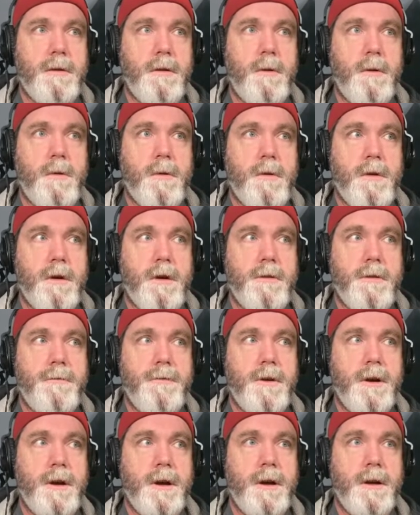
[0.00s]
or
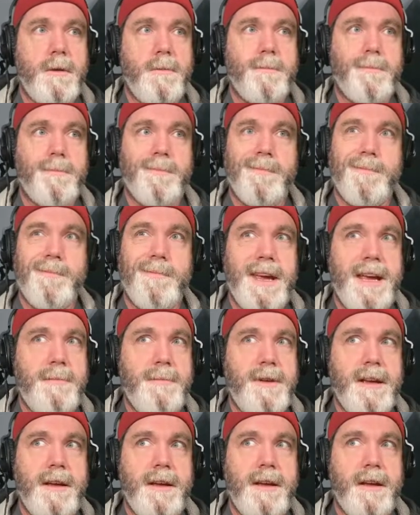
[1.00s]
from
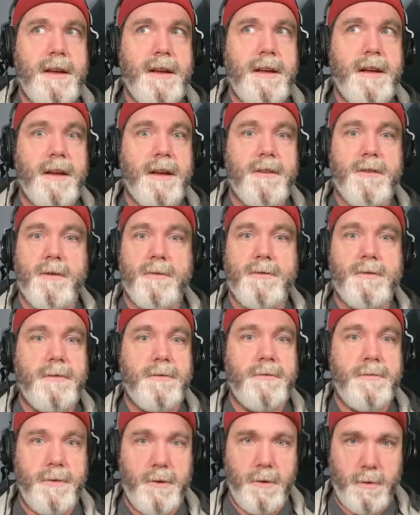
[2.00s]
maybe Exalted
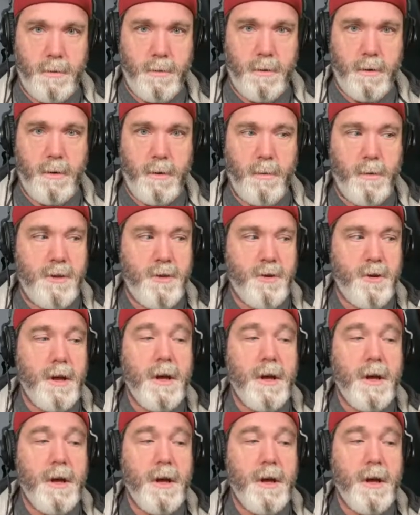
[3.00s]
Funeral, which,